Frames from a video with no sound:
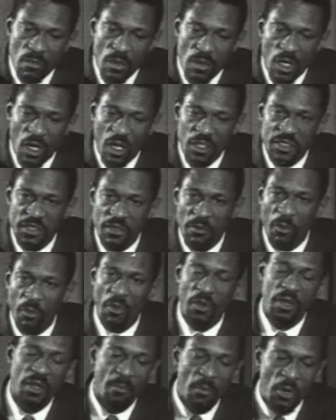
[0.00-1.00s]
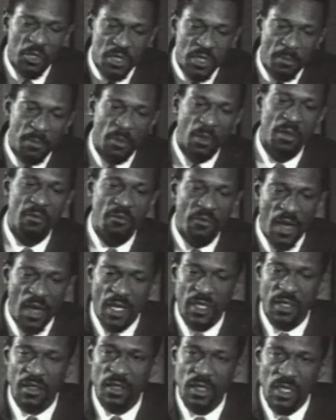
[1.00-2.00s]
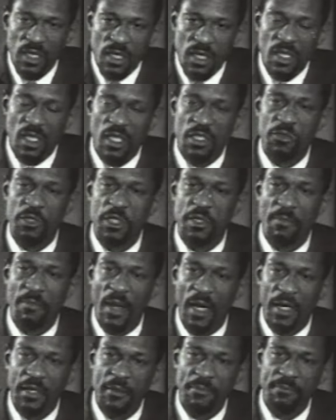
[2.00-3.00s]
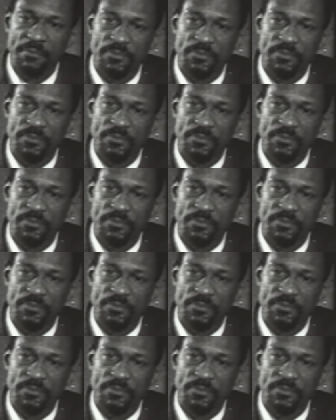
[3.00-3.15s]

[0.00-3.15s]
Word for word: Because the, more, the most important factor is respect.